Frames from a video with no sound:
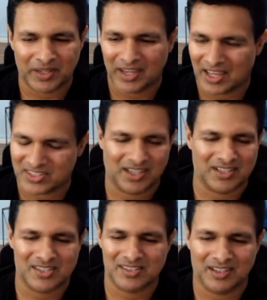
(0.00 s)
my
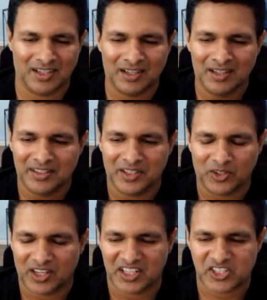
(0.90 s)
assets, uh, you know,
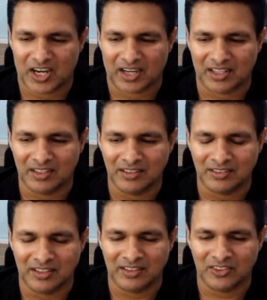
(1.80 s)
cut a check and, and,
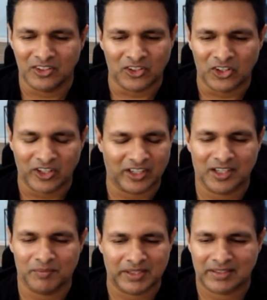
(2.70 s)
and, earn
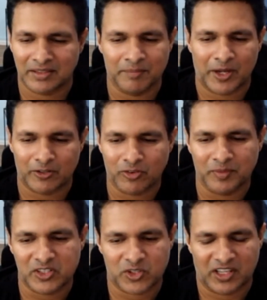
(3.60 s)
income like that, the better for me.
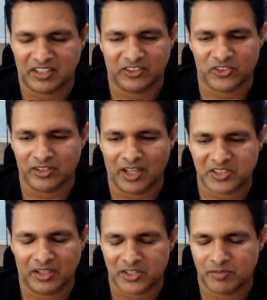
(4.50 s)
So, and I think there's a lot,
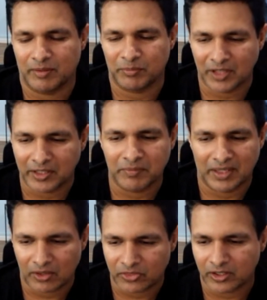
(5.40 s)
lots of people like me
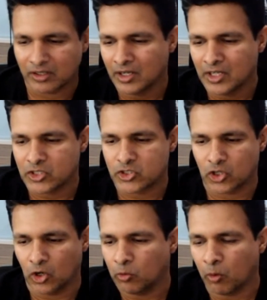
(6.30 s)
out there.
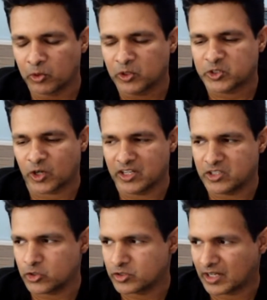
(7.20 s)
So what we're really trying to
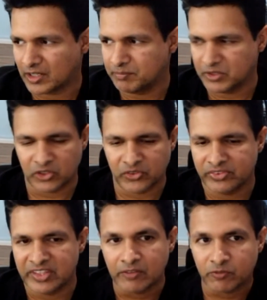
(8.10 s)
do is kind of build
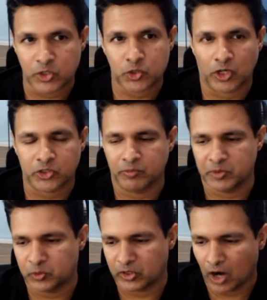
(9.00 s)
the infrastructure
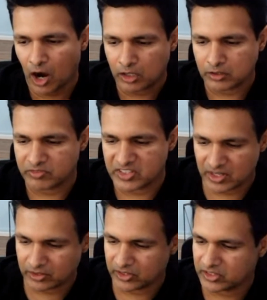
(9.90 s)
between all of these
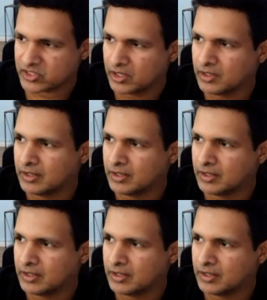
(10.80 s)
areas.